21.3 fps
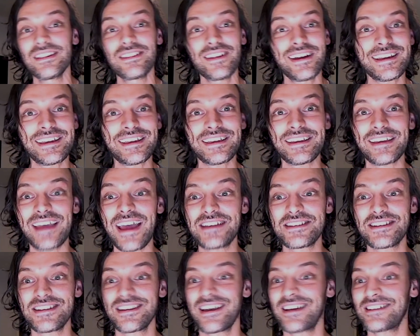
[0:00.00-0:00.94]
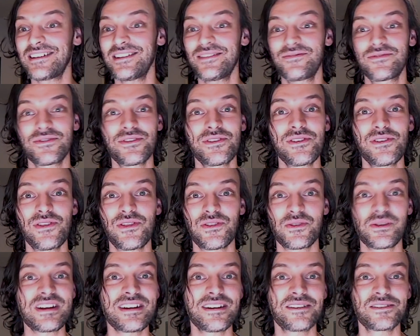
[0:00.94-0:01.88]
like Cassie and I did for the
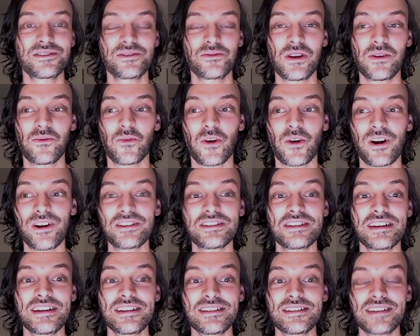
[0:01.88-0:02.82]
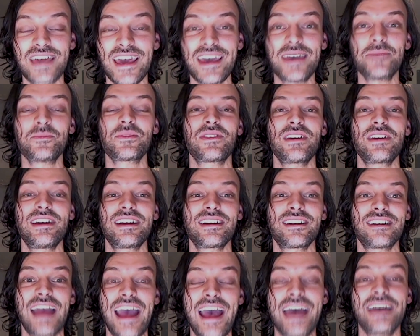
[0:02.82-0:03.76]
three years we worked and camped
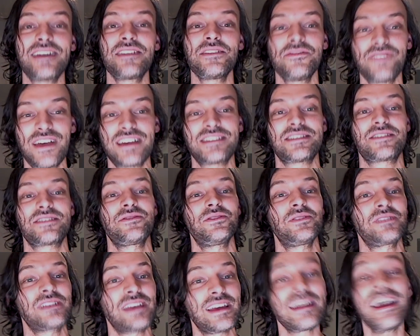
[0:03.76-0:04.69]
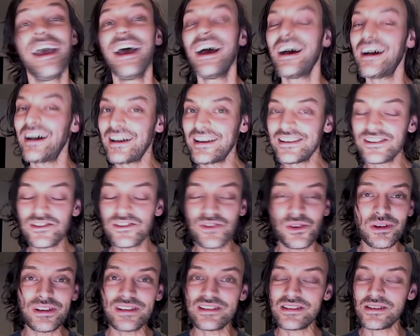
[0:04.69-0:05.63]
there at the festival. Again, I
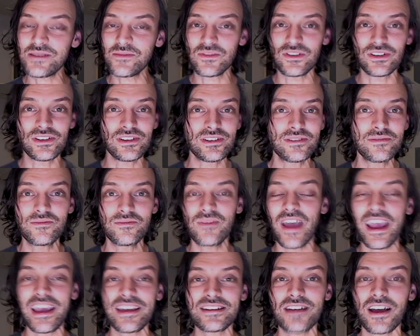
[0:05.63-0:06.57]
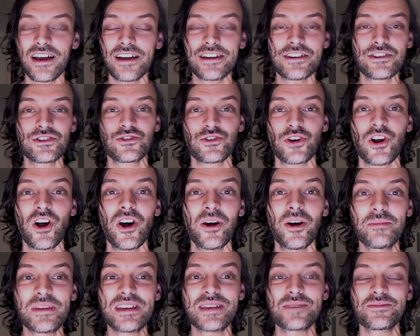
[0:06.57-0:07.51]
enjoy some good anti straw
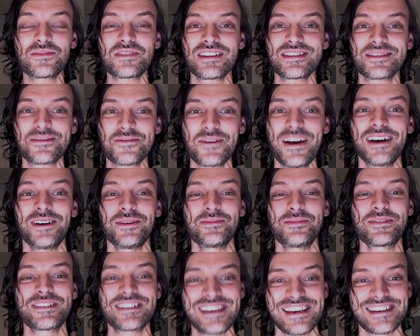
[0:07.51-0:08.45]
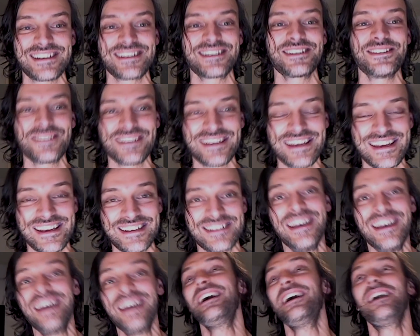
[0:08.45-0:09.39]
memes as well, but again, you don't need
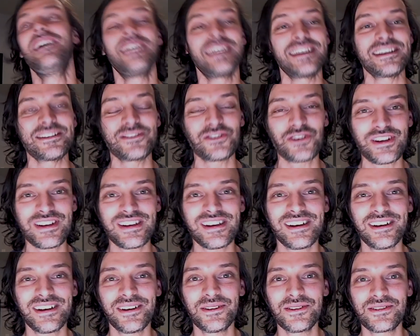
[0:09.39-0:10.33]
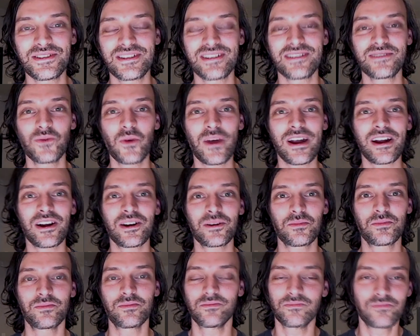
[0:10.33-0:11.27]
NGOs and weird
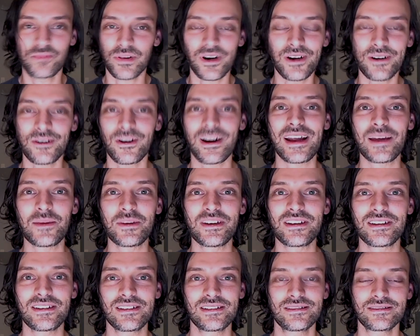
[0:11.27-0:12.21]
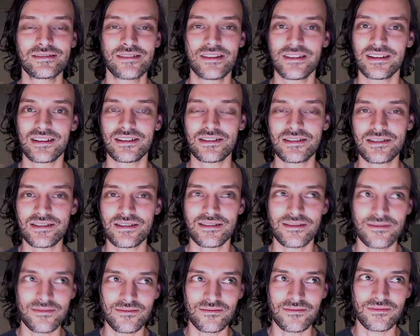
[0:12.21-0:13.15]
programming and things
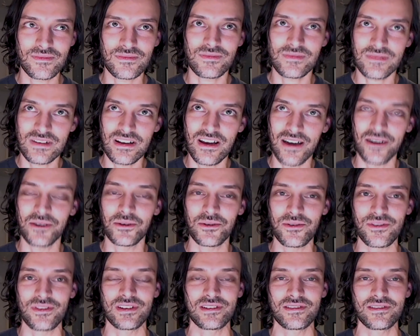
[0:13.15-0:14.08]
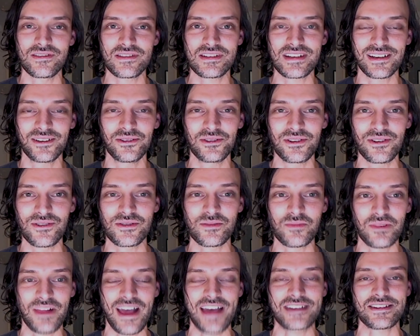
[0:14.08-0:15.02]
to know that single use
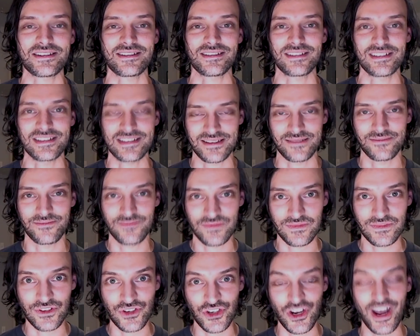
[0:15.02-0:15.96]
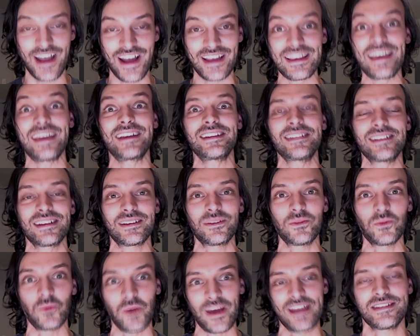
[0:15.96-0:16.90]
plastic is a gigantic
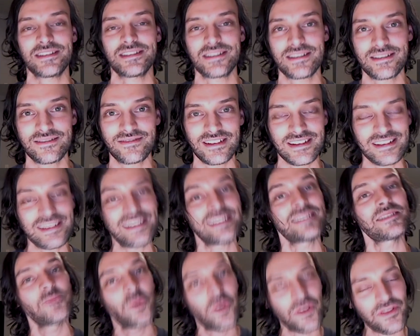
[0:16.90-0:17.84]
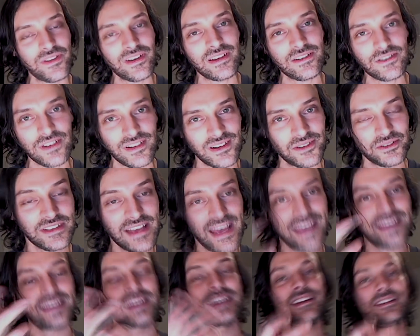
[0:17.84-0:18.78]
waste. And again, the more things you don't
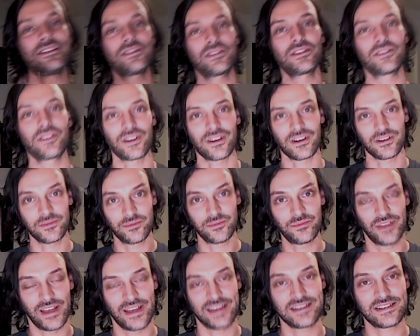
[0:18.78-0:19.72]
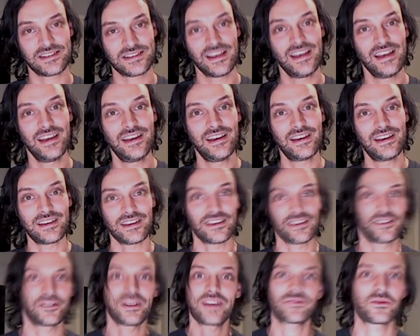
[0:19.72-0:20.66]
take into your place, you
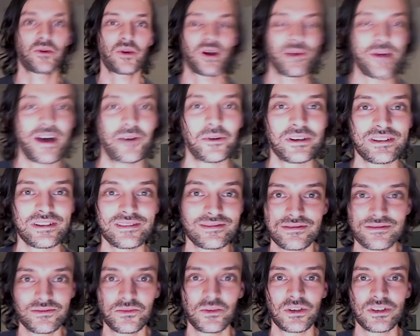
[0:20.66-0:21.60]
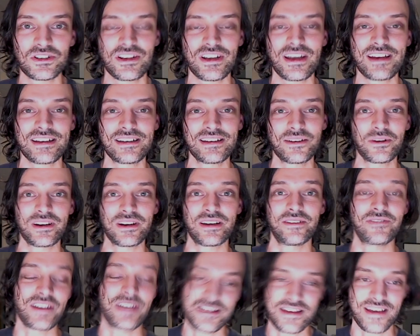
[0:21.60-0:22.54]
don't have to worry about what, what you got to get rid
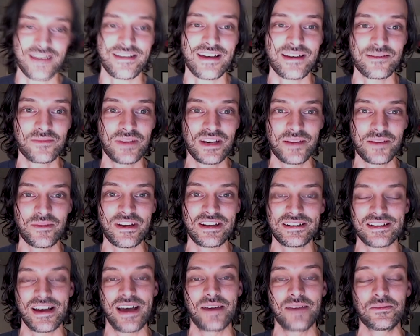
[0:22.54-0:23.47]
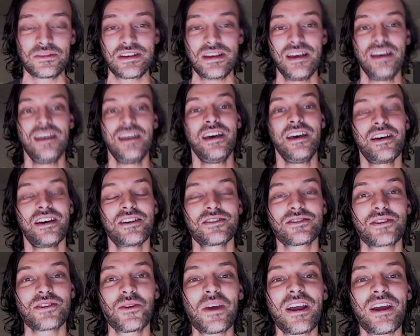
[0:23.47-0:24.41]
of. I say that many, many times.
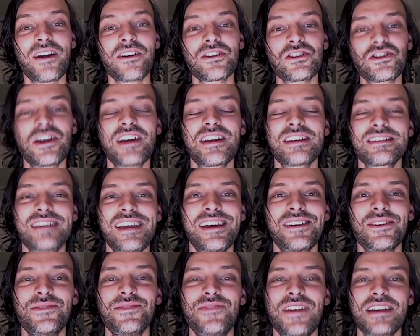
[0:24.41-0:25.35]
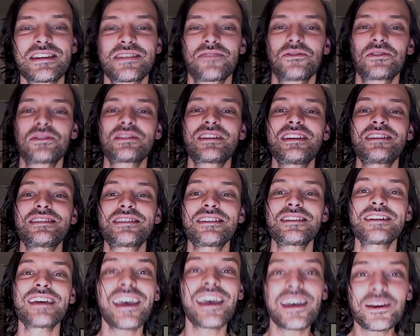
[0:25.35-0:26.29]
So we are shutting down the festival season
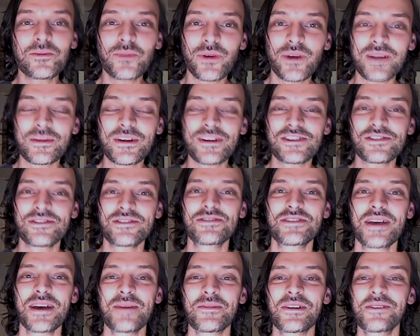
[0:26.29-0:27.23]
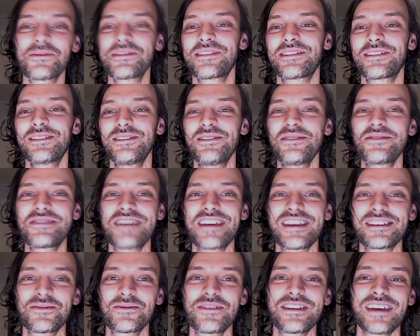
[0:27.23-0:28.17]
and pretty much your summer with Good News
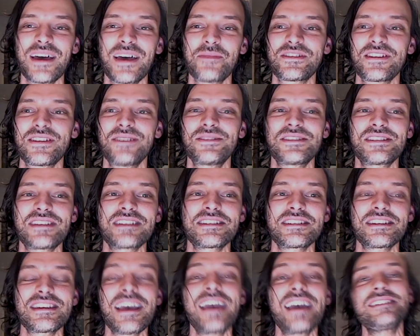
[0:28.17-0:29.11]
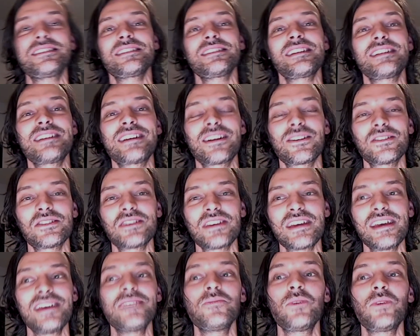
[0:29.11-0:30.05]
Next Week, episode 68. And here at the
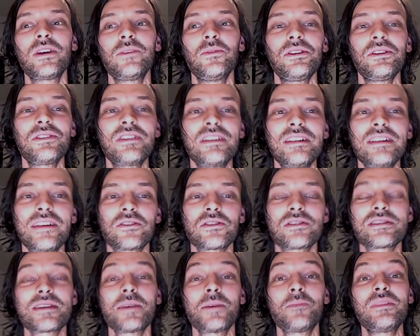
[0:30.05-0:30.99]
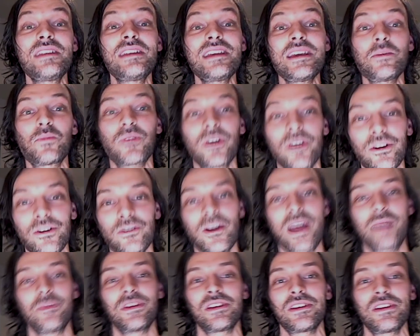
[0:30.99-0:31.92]
end, we will deliver some
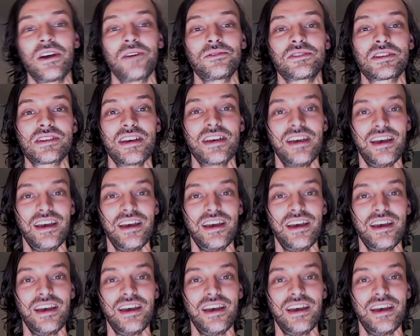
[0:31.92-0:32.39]
deprogramming notes.